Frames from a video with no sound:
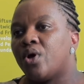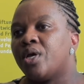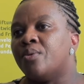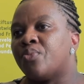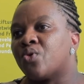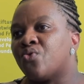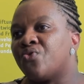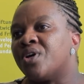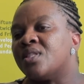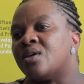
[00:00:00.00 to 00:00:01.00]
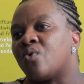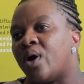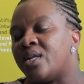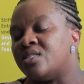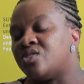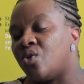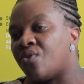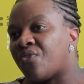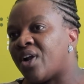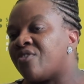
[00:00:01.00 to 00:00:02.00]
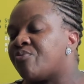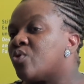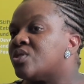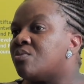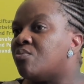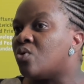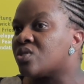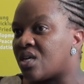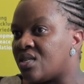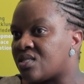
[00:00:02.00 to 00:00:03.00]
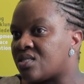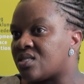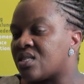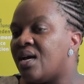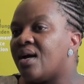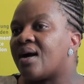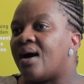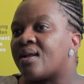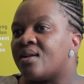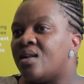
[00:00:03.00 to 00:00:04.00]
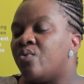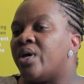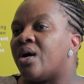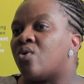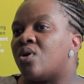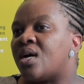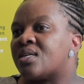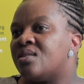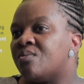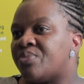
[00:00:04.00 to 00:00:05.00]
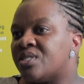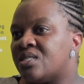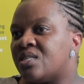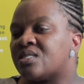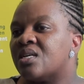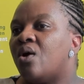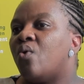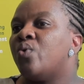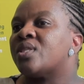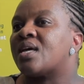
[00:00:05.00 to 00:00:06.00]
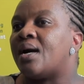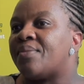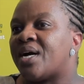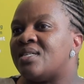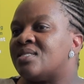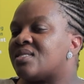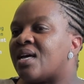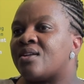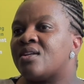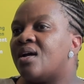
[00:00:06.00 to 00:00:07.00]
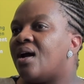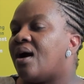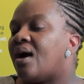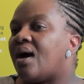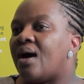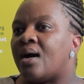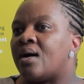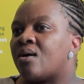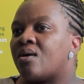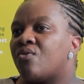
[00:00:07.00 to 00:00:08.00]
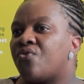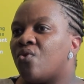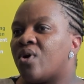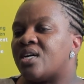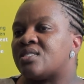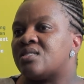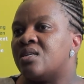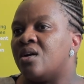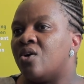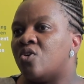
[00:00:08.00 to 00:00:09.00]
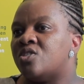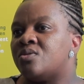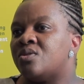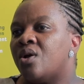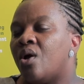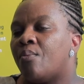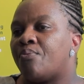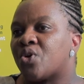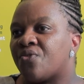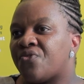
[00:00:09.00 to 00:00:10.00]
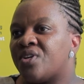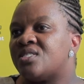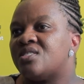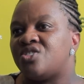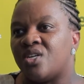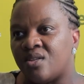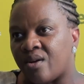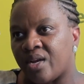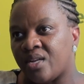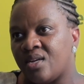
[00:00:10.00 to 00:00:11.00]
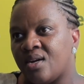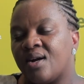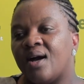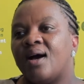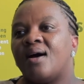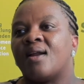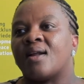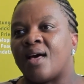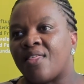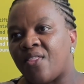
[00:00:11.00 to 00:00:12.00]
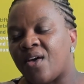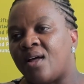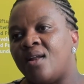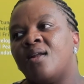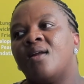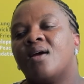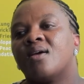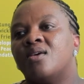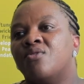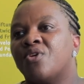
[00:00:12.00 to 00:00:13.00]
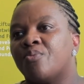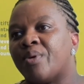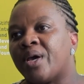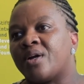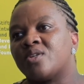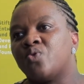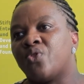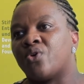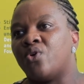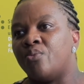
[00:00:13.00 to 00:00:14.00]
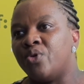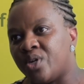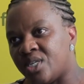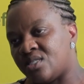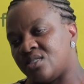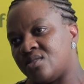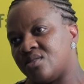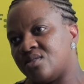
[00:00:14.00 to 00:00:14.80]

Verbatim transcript: improving the quality of life because in most cases currently we are conducting business with companies that are focusing on profit generating rather than giving back to the community.